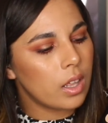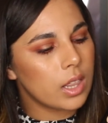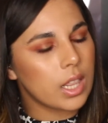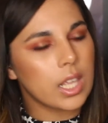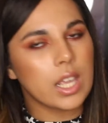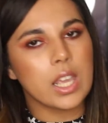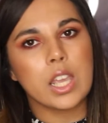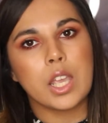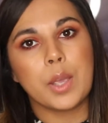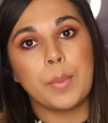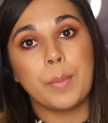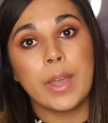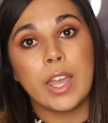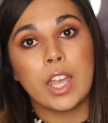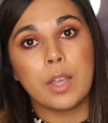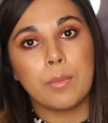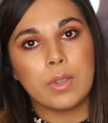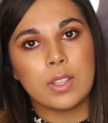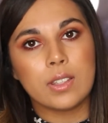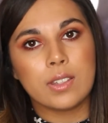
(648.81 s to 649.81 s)
The
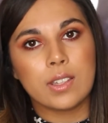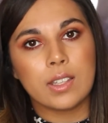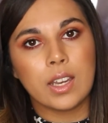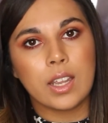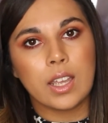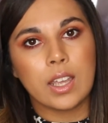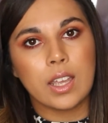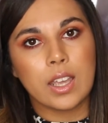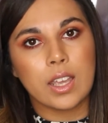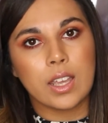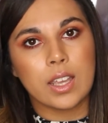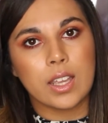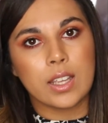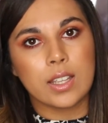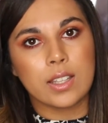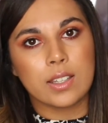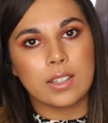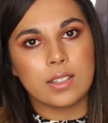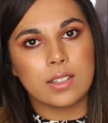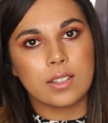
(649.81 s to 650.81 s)
pigment in it
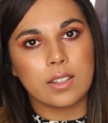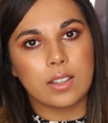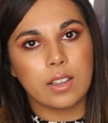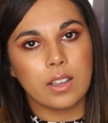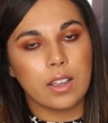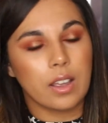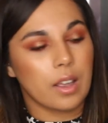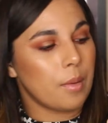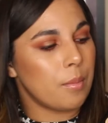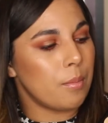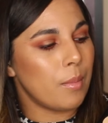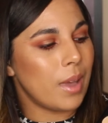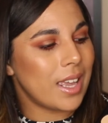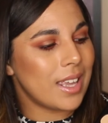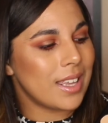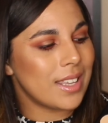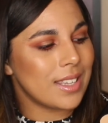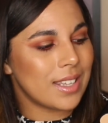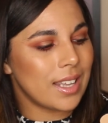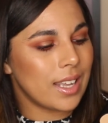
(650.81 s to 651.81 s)
is
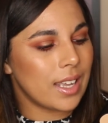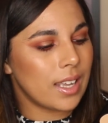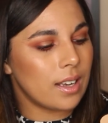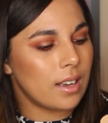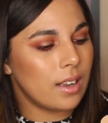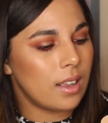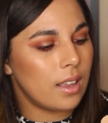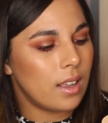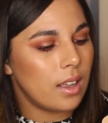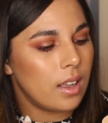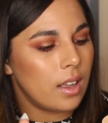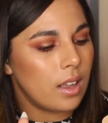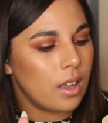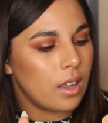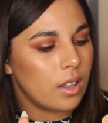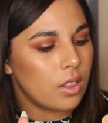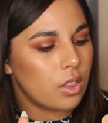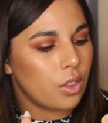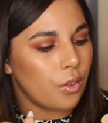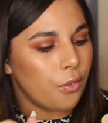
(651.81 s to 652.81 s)
amazing.
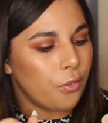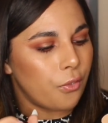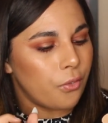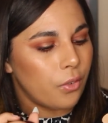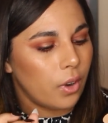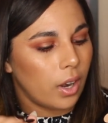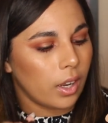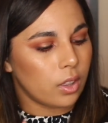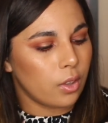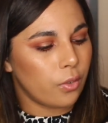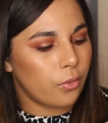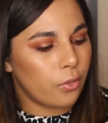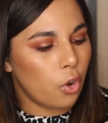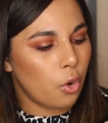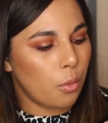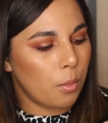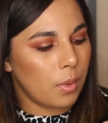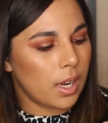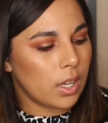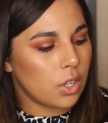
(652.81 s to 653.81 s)
The
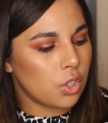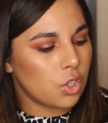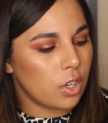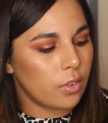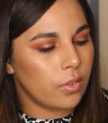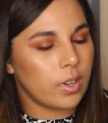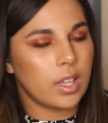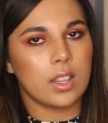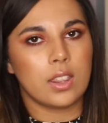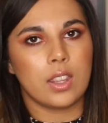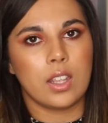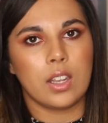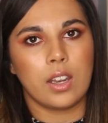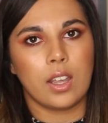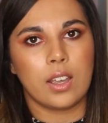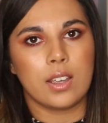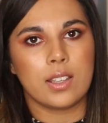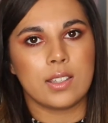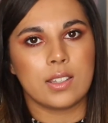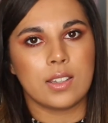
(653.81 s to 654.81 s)
formulation of it, they're
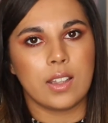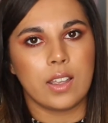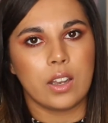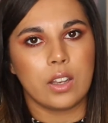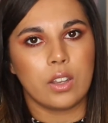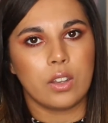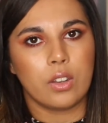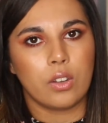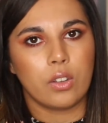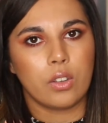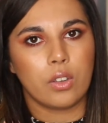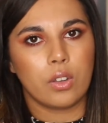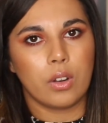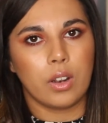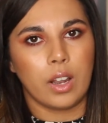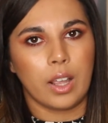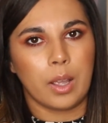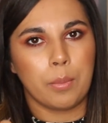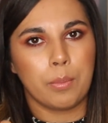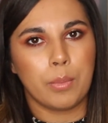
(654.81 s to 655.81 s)
nice
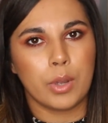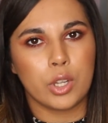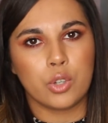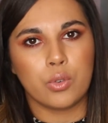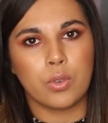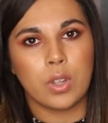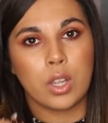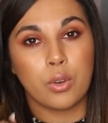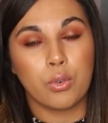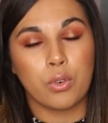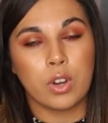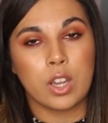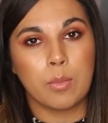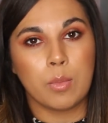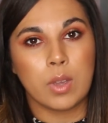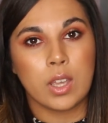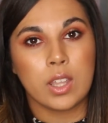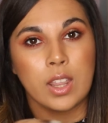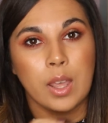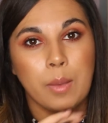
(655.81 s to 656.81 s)
and like buttery
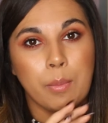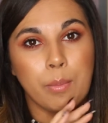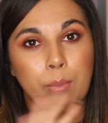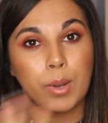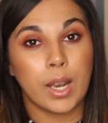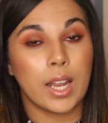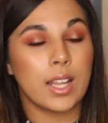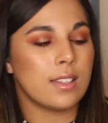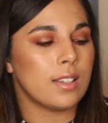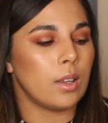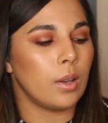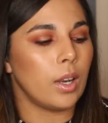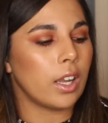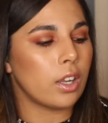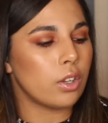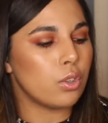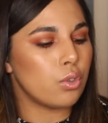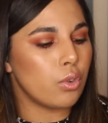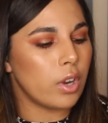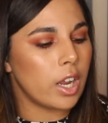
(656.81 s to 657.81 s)
creamy, they blend out
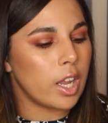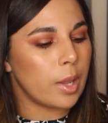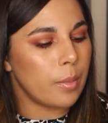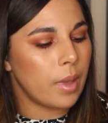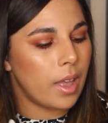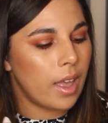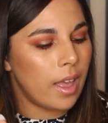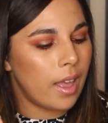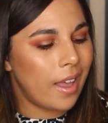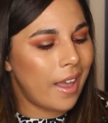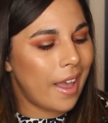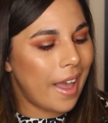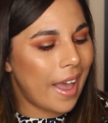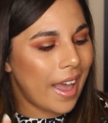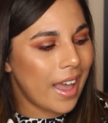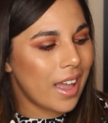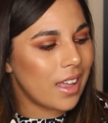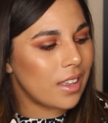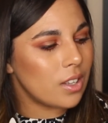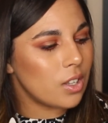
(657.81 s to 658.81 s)
like a dream,
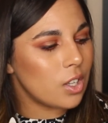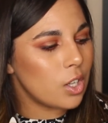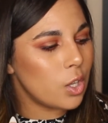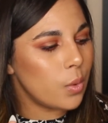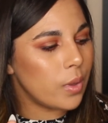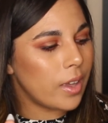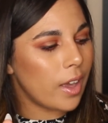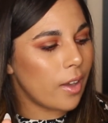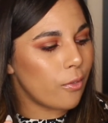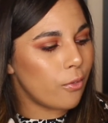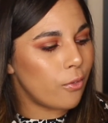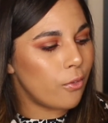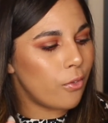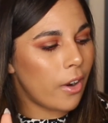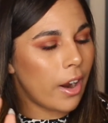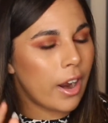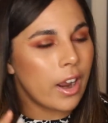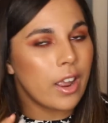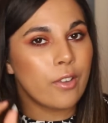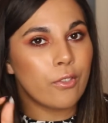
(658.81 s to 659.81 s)
and you get
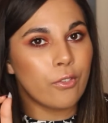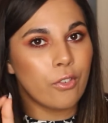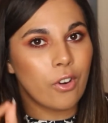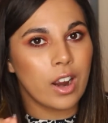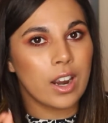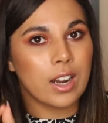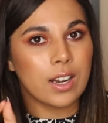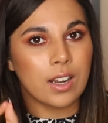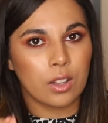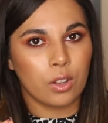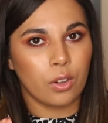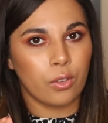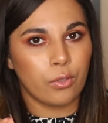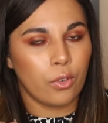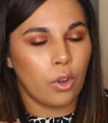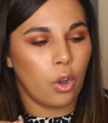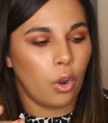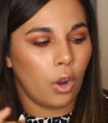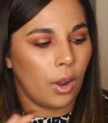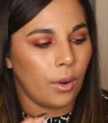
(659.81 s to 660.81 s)
very little
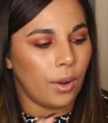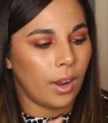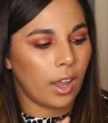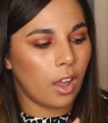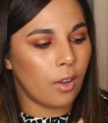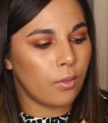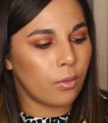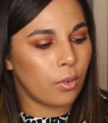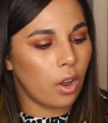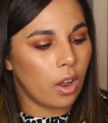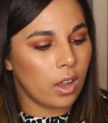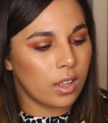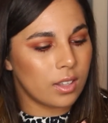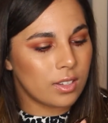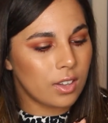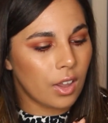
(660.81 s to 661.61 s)
fallout. Like I've got a